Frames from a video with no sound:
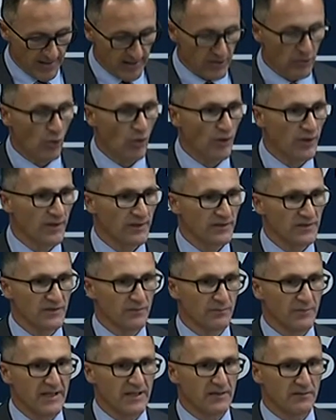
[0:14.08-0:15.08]
In order
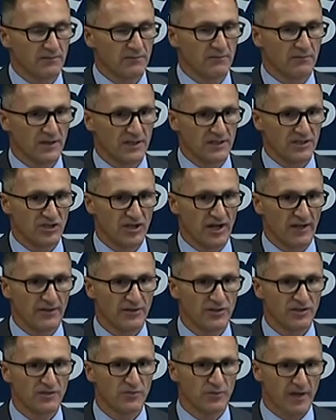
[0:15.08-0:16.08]
to meet these
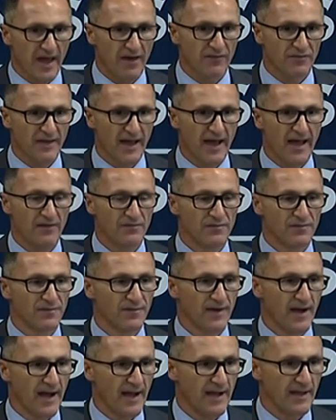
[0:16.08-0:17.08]
challenges, we have to have
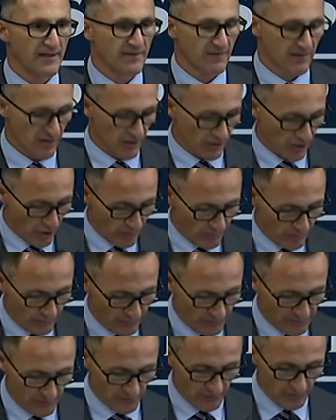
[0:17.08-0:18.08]
a global
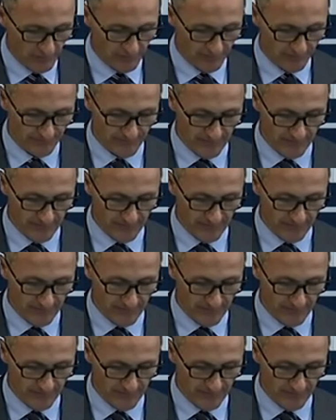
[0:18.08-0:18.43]
view.